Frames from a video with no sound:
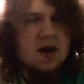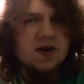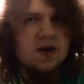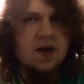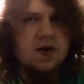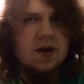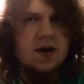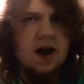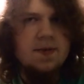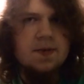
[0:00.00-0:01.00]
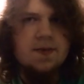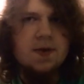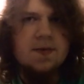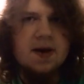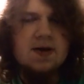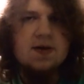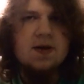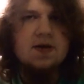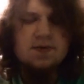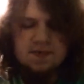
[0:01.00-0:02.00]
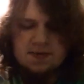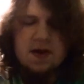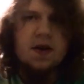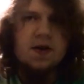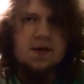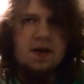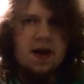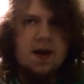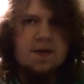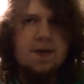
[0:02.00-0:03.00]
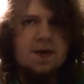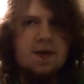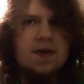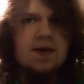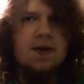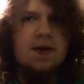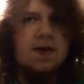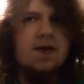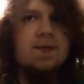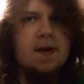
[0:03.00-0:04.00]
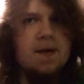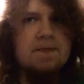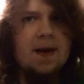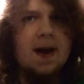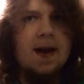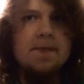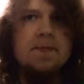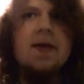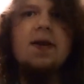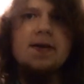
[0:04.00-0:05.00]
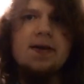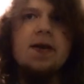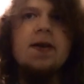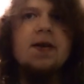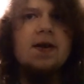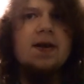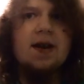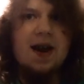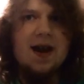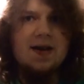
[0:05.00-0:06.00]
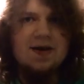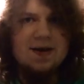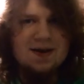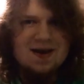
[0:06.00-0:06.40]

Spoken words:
Cigarettes aren't reliable for a buzz. They're just reliable to smell bad and be easy to catch.